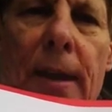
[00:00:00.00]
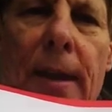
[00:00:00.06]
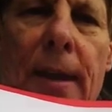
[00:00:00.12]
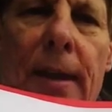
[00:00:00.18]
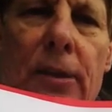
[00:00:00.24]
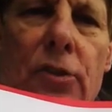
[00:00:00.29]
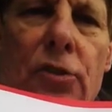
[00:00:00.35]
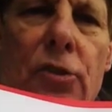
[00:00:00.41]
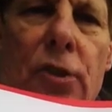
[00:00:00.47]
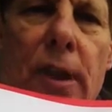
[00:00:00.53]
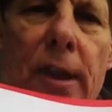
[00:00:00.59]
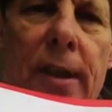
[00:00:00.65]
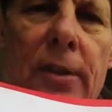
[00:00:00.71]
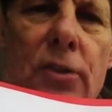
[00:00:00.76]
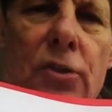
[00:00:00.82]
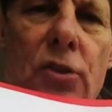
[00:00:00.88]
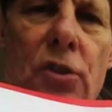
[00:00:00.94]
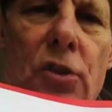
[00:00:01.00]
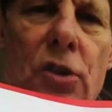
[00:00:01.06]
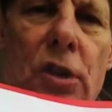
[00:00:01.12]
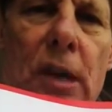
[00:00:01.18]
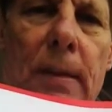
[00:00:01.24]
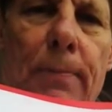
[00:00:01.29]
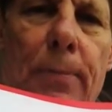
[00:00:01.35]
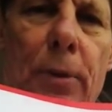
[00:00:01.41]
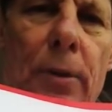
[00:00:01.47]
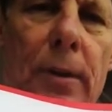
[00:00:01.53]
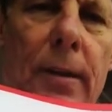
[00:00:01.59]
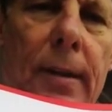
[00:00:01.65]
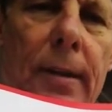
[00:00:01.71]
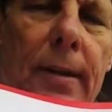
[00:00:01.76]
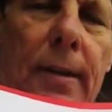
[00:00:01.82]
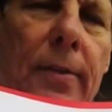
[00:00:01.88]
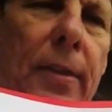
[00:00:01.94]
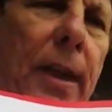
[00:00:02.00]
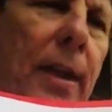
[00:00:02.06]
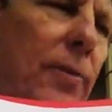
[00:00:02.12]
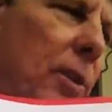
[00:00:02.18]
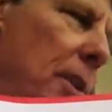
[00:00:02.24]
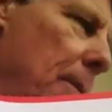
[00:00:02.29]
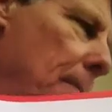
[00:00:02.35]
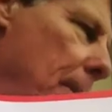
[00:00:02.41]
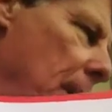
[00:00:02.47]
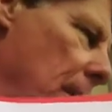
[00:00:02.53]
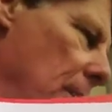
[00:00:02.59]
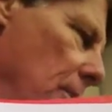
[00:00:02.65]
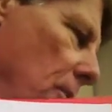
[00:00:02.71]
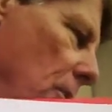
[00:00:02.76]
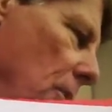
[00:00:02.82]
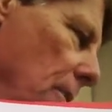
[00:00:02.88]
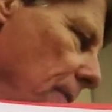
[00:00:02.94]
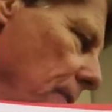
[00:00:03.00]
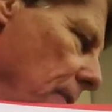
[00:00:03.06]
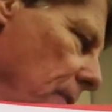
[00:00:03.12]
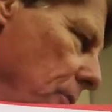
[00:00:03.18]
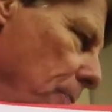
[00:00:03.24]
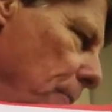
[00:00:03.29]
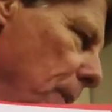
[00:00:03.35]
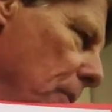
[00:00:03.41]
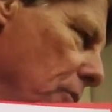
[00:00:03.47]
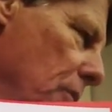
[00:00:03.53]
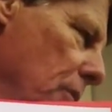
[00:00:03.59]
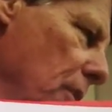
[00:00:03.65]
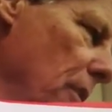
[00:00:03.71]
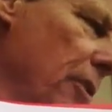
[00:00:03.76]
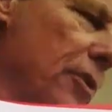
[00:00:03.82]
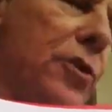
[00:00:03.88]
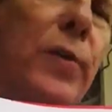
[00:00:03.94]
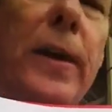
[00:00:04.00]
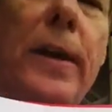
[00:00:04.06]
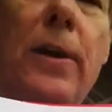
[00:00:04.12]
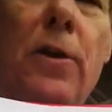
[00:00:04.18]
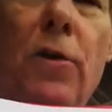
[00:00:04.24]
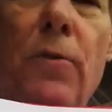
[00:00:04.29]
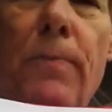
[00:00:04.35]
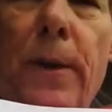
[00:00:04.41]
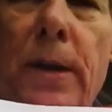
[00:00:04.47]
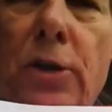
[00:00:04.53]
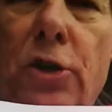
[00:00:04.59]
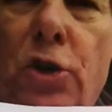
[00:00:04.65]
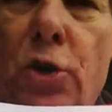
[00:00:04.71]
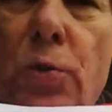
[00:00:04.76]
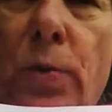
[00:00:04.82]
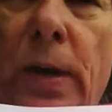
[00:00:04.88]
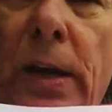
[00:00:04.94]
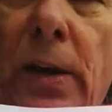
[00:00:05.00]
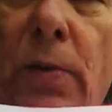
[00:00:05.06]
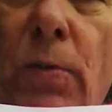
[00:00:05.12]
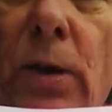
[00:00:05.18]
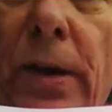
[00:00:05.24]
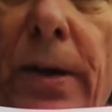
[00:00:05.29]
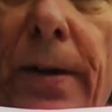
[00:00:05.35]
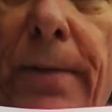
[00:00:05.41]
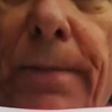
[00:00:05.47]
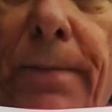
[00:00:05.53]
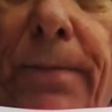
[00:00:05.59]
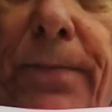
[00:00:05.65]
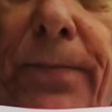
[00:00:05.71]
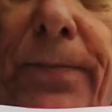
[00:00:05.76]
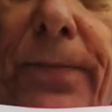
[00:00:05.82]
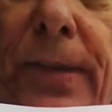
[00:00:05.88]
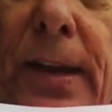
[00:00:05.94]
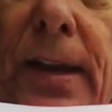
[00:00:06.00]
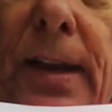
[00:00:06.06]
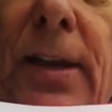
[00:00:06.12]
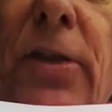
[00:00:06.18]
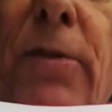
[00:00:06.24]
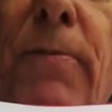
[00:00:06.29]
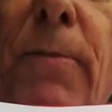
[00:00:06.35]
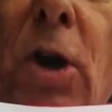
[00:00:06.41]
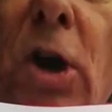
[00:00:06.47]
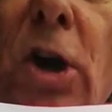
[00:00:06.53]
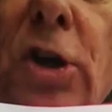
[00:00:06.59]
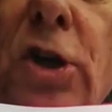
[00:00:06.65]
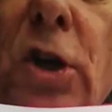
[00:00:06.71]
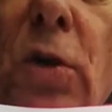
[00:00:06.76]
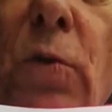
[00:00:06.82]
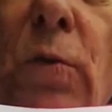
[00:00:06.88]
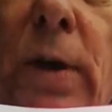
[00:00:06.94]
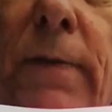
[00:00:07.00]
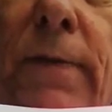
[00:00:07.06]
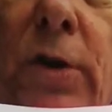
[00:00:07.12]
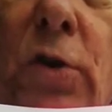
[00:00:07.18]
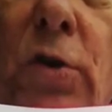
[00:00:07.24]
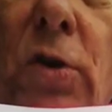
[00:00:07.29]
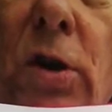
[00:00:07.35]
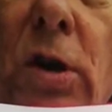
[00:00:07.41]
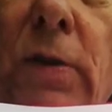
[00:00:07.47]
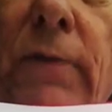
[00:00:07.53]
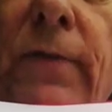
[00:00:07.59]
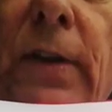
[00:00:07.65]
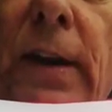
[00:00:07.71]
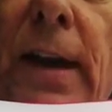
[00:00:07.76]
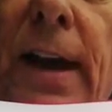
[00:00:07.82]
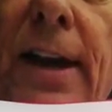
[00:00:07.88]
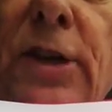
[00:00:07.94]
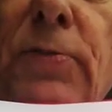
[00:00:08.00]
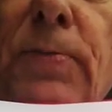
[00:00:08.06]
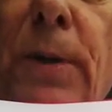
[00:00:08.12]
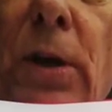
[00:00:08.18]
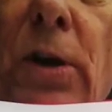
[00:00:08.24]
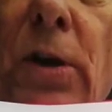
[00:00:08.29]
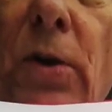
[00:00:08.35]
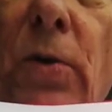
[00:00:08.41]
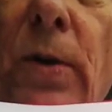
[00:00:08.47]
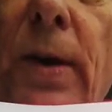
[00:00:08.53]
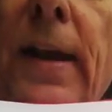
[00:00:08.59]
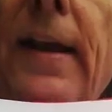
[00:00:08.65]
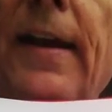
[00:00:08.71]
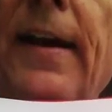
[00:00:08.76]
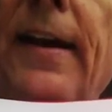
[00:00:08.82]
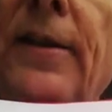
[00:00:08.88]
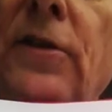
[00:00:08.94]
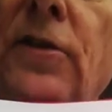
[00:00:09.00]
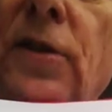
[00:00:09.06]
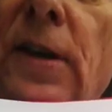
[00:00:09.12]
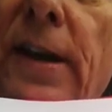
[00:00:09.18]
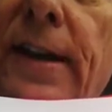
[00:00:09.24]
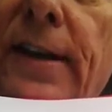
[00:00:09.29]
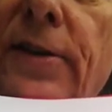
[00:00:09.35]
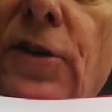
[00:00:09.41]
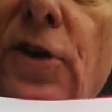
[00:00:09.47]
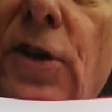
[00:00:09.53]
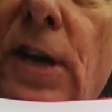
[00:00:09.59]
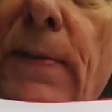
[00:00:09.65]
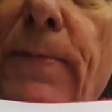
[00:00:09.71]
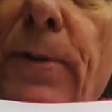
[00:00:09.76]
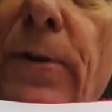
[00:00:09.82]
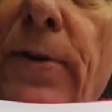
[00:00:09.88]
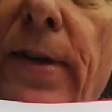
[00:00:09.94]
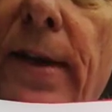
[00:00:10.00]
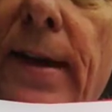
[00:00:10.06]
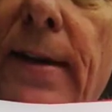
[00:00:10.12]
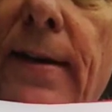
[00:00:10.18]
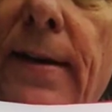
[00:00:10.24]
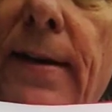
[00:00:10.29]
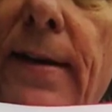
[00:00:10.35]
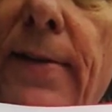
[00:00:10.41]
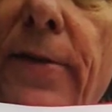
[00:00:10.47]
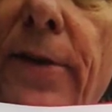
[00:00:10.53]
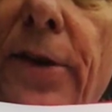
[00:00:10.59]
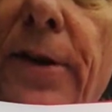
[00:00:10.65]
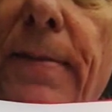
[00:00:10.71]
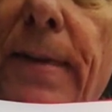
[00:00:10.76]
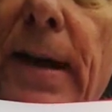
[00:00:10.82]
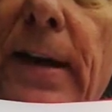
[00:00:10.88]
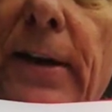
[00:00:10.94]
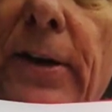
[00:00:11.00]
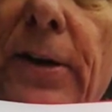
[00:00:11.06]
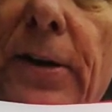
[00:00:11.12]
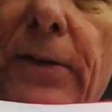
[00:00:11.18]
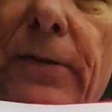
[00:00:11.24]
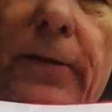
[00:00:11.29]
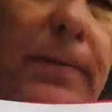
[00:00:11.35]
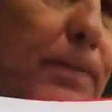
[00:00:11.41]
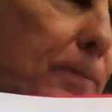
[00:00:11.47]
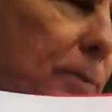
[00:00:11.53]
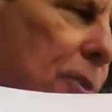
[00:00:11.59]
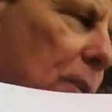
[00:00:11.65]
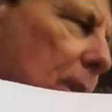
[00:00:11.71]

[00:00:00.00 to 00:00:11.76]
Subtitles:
and slants steeper than the demand curve. And this picture is illustrated on page 281. The marginal revenue curve lies below and slants steeper than the demand curve. So